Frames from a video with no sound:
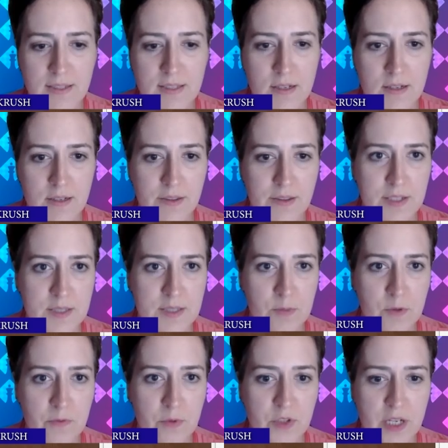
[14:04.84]
on this
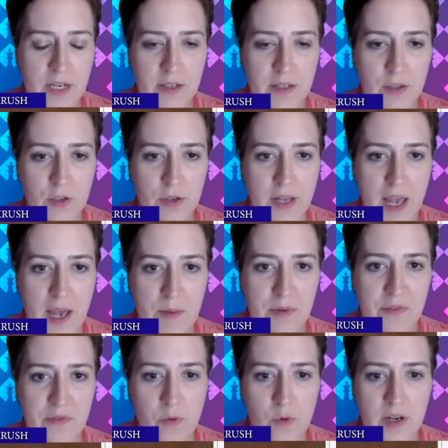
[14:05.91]
move, which I didn't look at
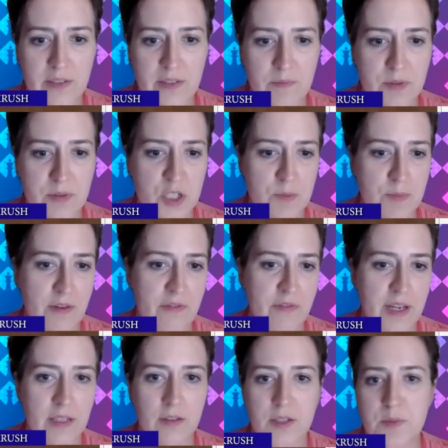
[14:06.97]
before, even bishop
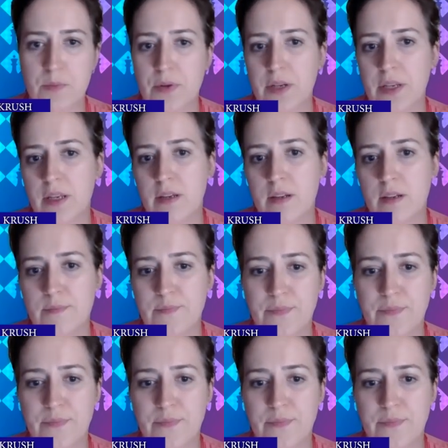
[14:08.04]
f8 looks pretty good,